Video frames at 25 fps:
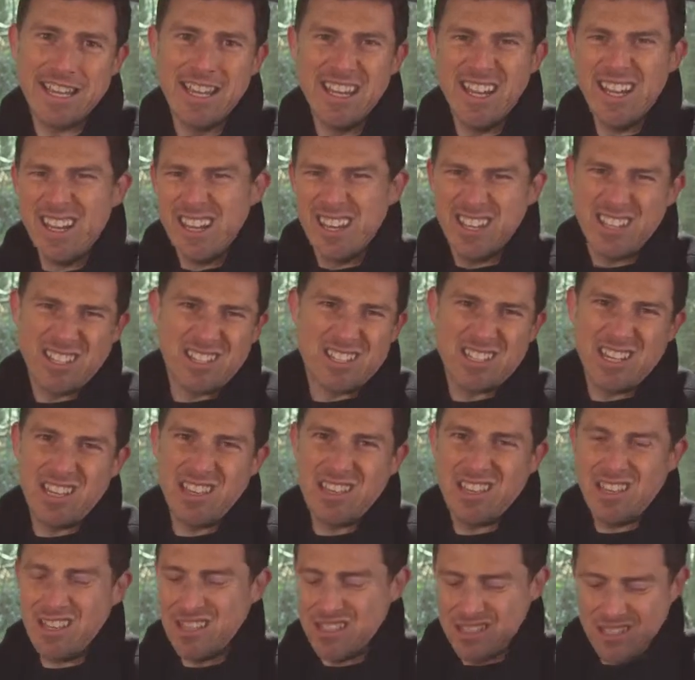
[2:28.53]
You can
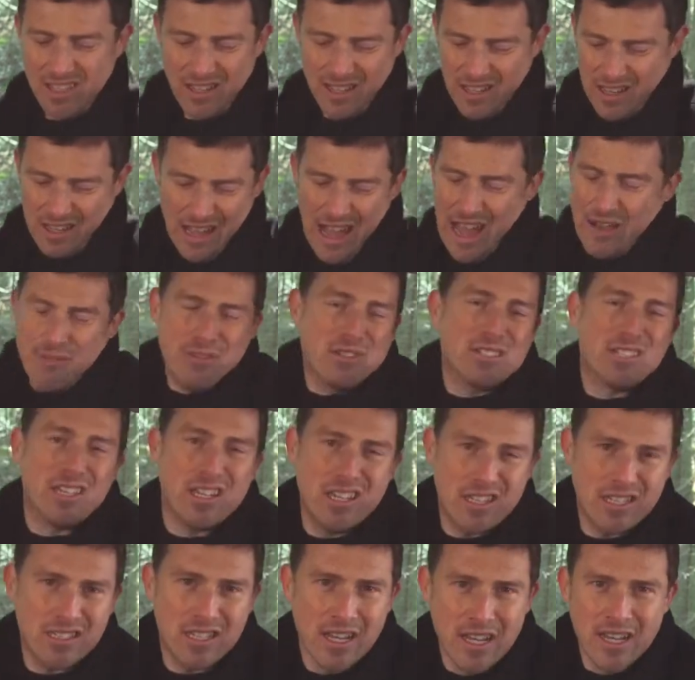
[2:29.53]
see things like how easy
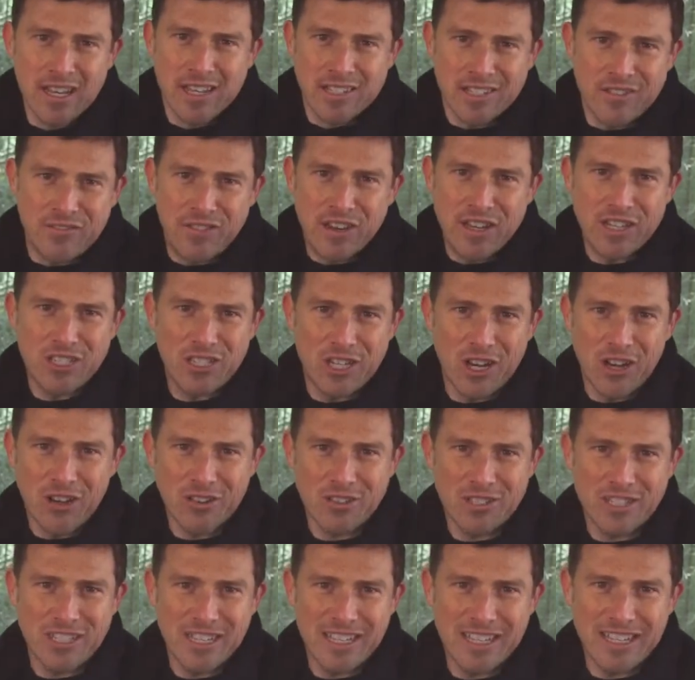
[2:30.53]
it is to fit a
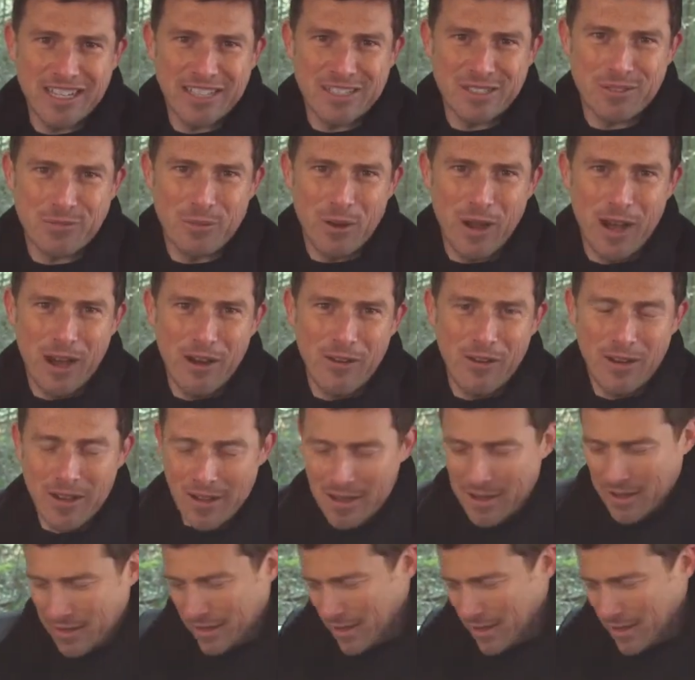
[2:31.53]
child seat as well.